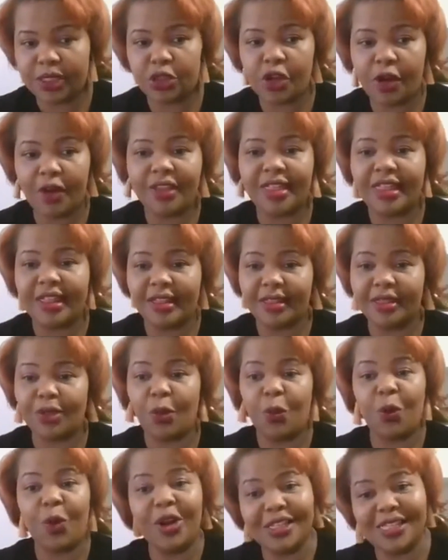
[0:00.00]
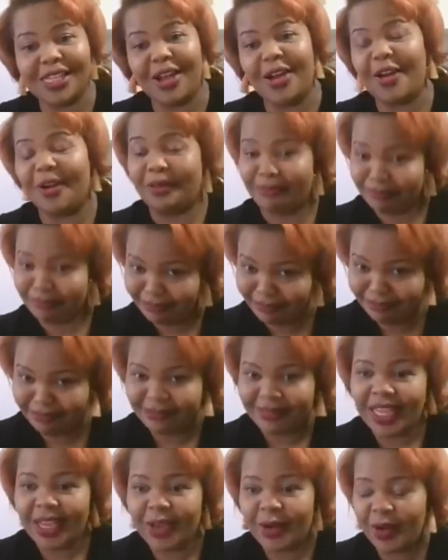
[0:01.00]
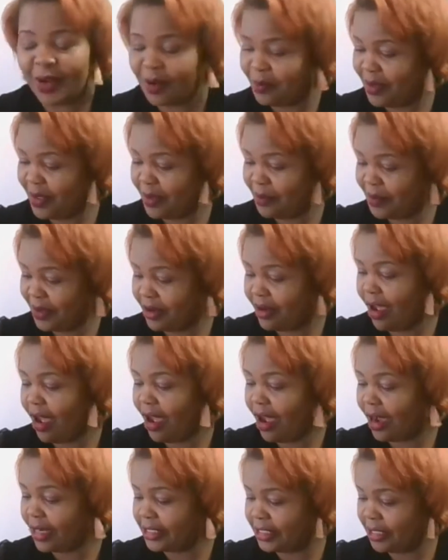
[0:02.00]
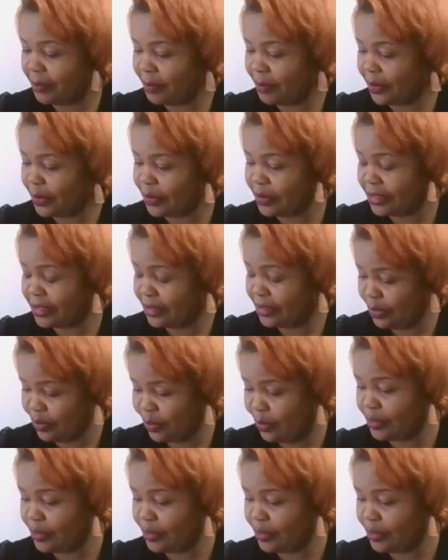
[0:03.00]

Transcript: Sorry, the words are going to be a bit hard here because